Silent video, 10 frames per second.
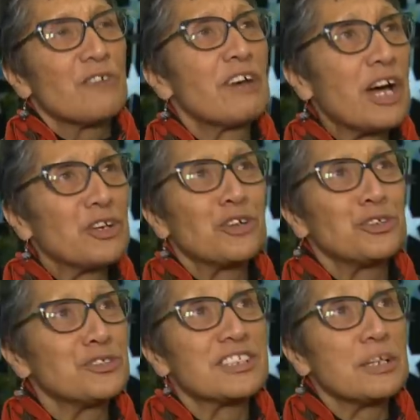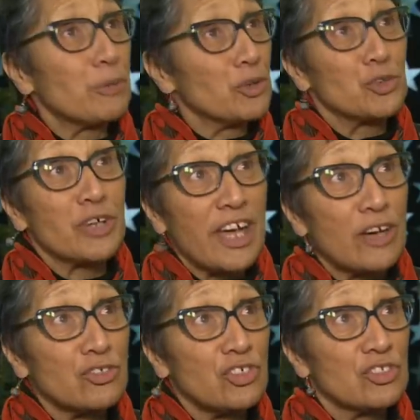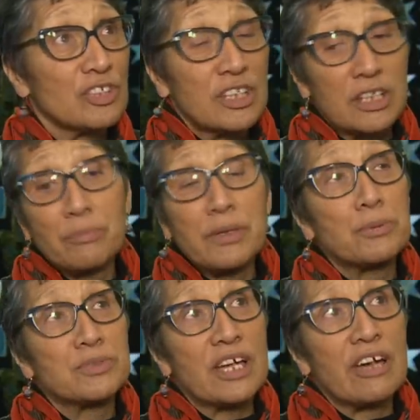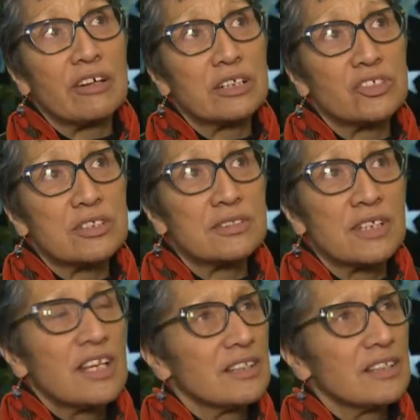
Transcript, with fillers: whānau who sleep on your couch, in people's garages.